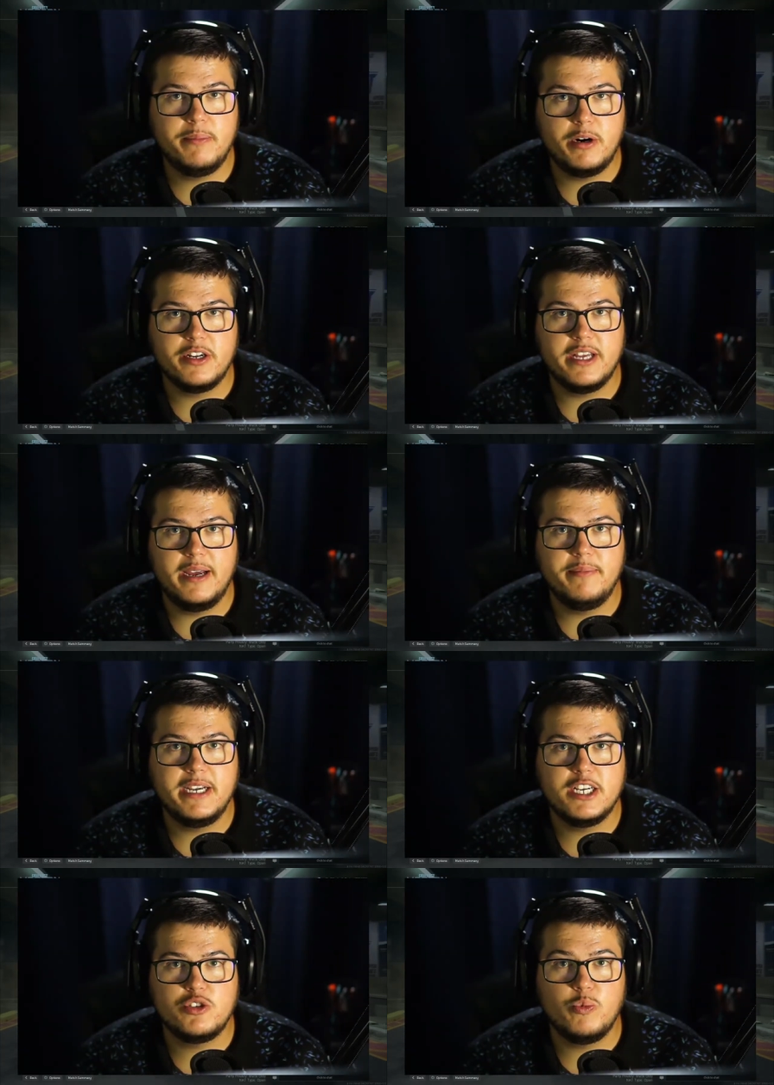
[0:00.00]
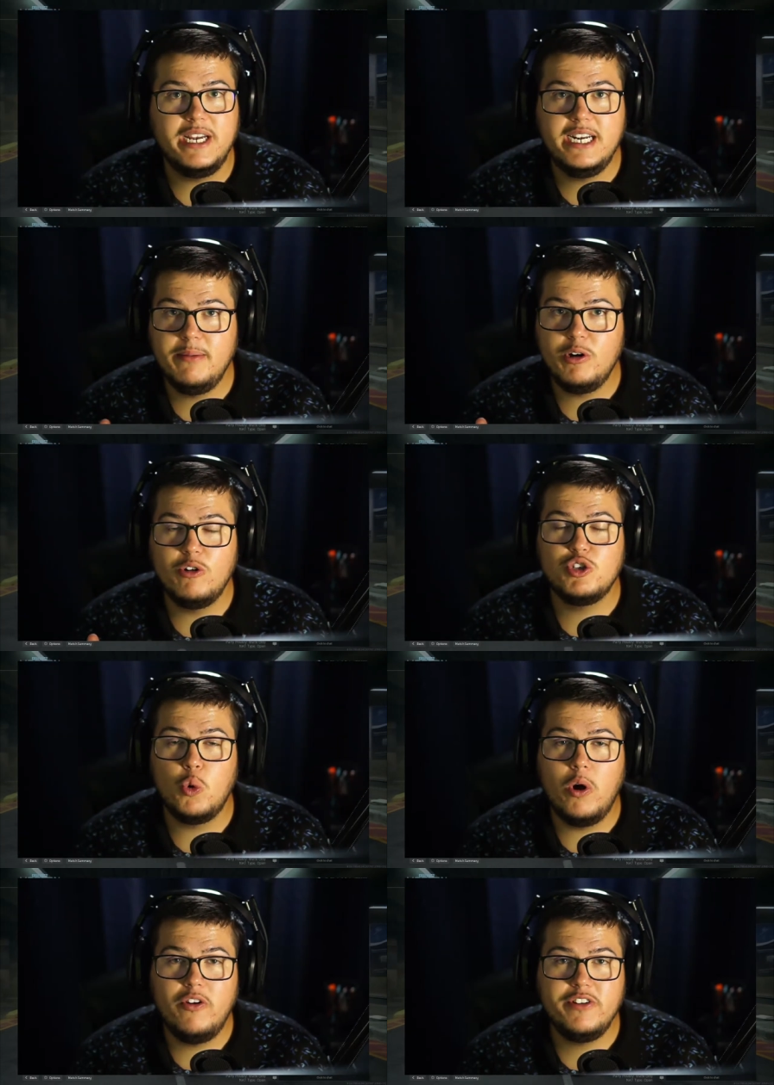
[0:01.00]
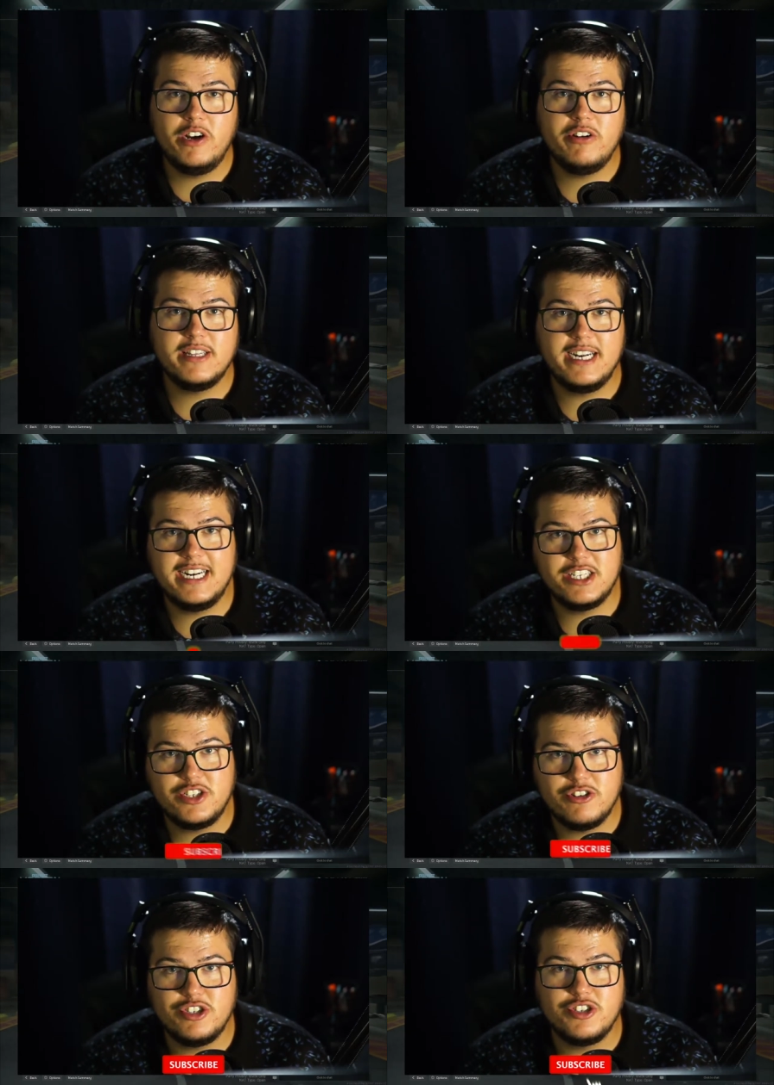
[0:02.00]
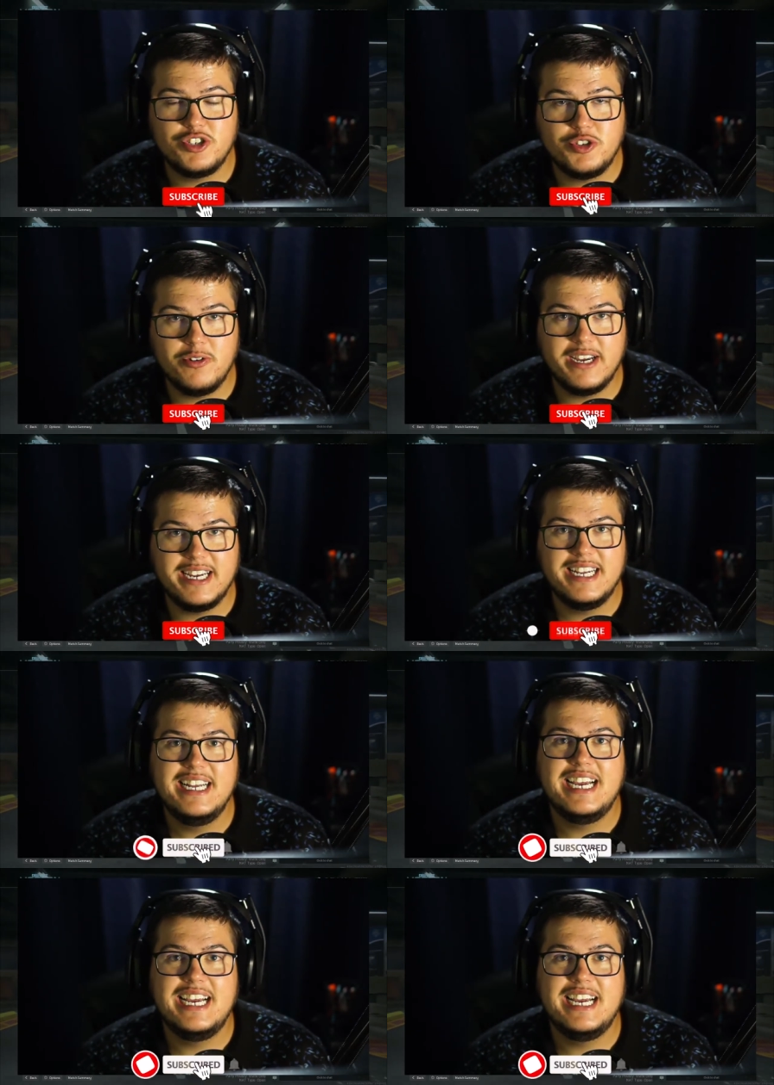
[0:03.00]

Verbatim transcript: a part of that, because we ended up going twelve and oh on the night in Search and Destroy,